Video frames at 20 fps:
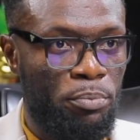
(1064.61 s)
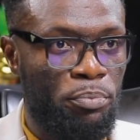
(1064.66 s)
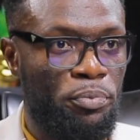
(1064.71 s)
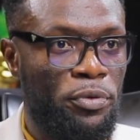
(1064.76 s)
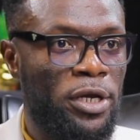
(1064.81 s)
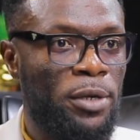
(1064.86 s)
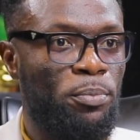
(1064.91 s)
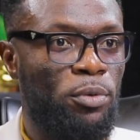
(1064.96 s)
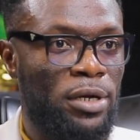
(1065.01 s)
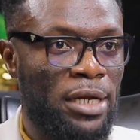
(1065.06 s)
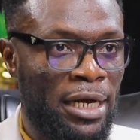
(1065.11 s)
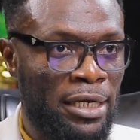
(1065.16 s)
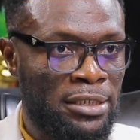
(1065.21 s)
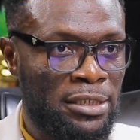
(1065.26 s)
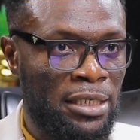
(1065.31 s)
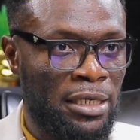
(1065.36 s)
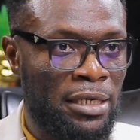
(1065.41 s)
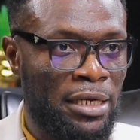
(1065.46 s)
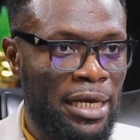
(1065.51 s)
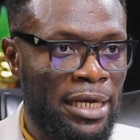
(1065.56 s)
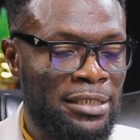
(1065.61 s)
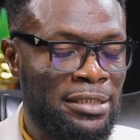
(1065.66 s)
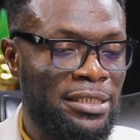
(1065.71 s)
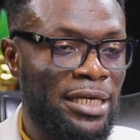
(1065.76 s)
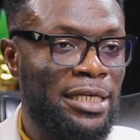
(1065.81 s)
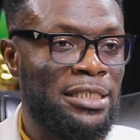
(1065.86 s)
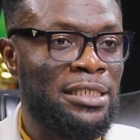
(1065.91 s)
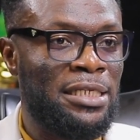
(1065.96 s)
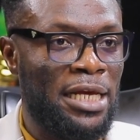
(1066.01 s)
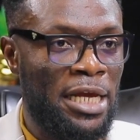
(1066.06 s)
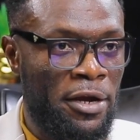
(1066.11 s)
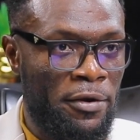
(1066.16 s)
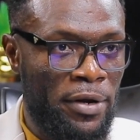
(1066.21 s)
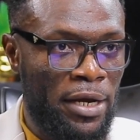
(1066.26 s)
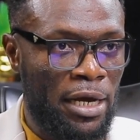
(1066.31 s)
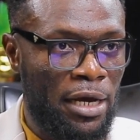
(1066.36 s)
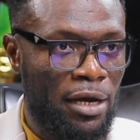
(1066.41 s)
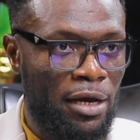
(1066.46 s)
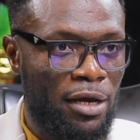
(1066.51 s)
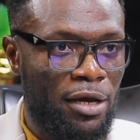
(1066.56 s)
pre-production, a staging
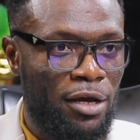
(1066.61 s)
area.